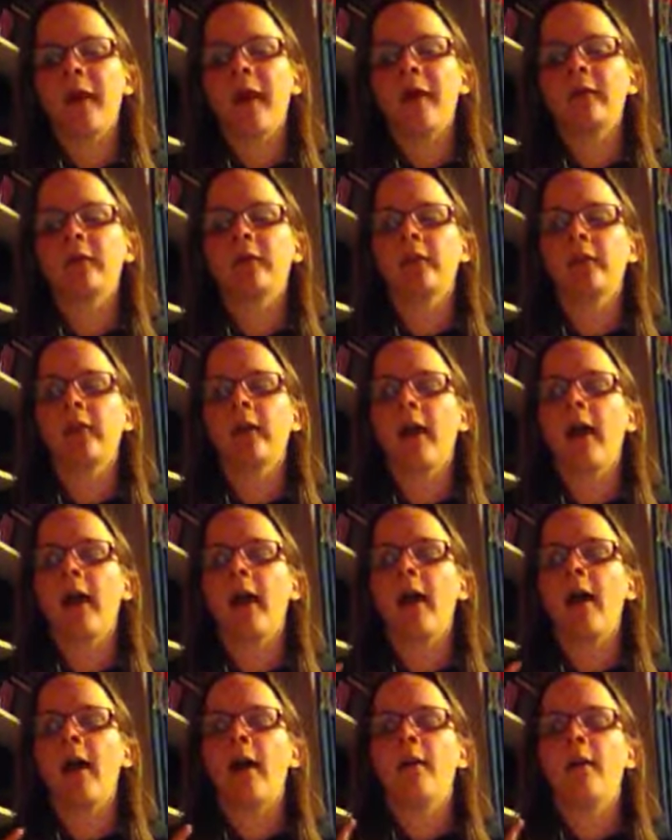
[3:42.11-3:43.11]
Actually, I
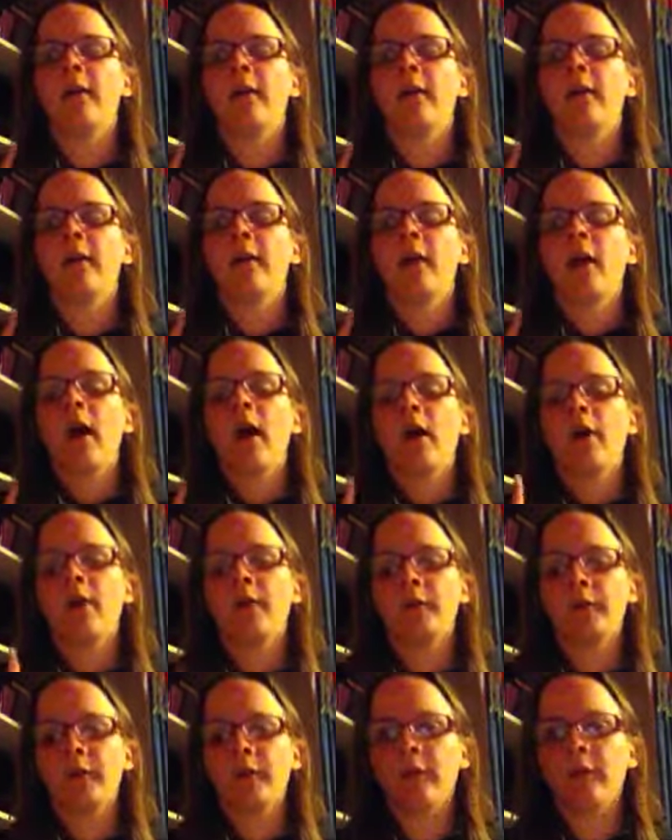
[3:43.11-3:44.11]
have a
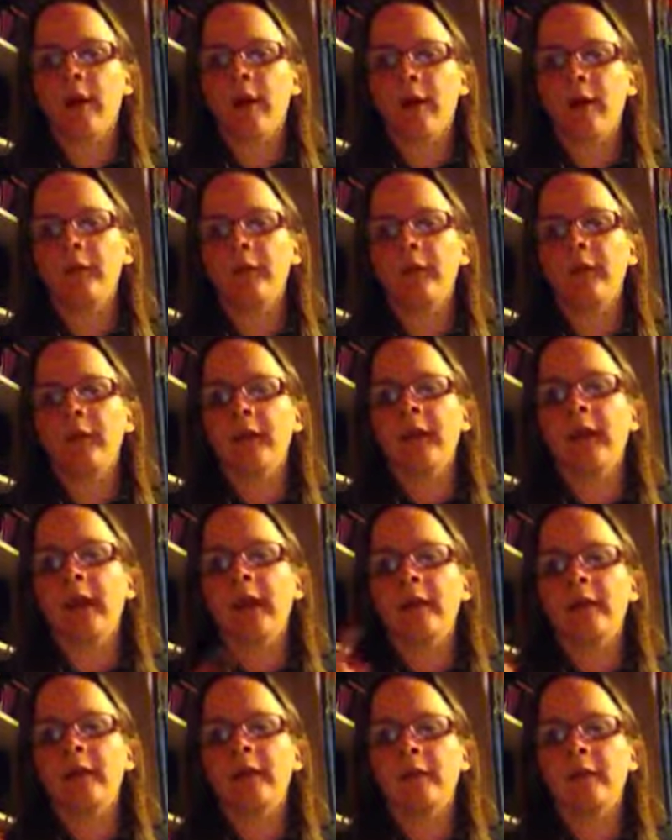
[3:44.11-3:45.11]
review of it
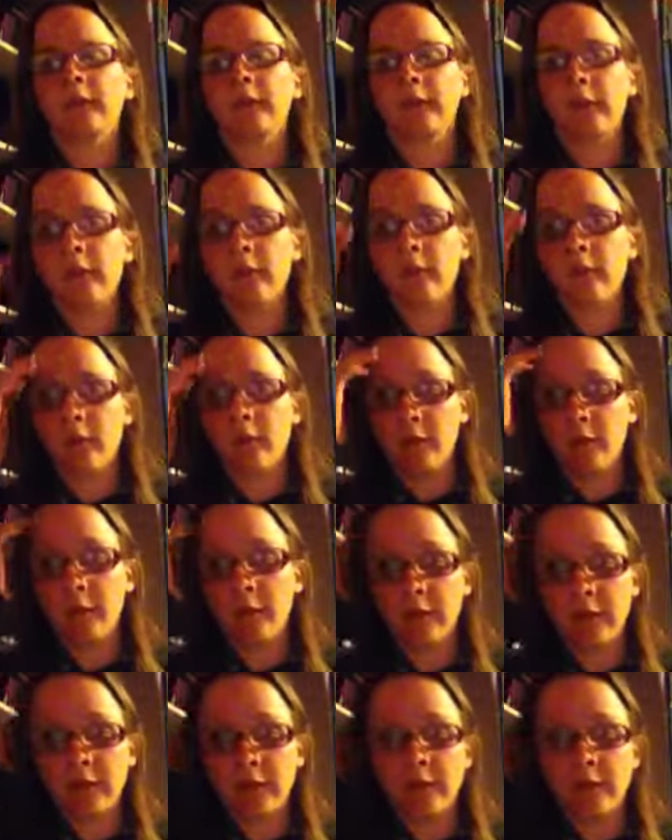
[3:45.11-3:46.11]
and its sequel
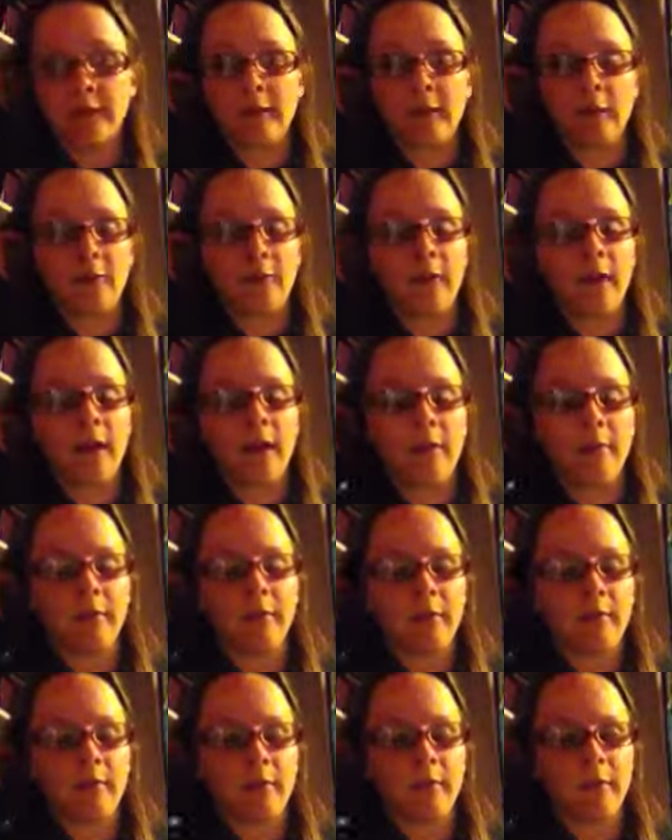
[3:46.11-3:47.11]
both at the same time in
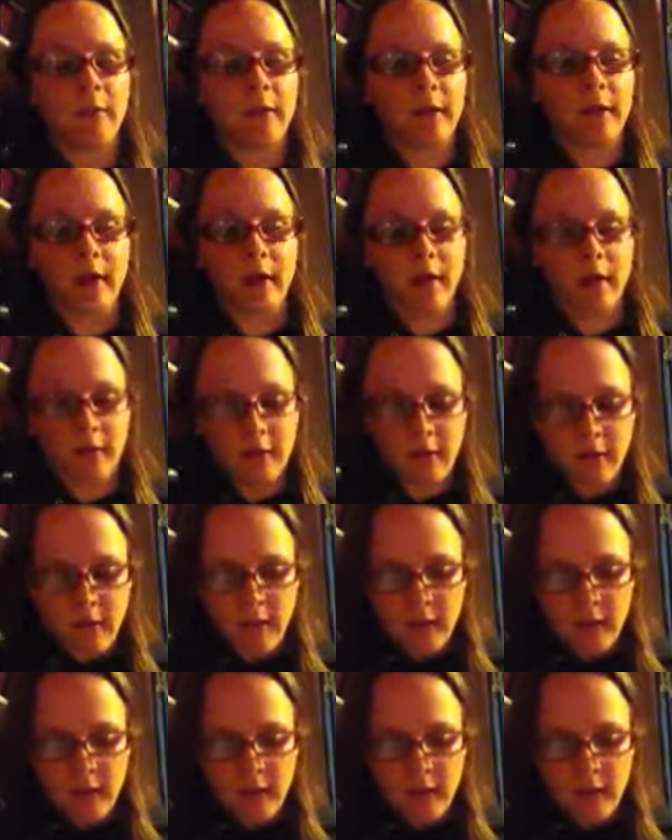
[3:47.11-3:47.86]
the same video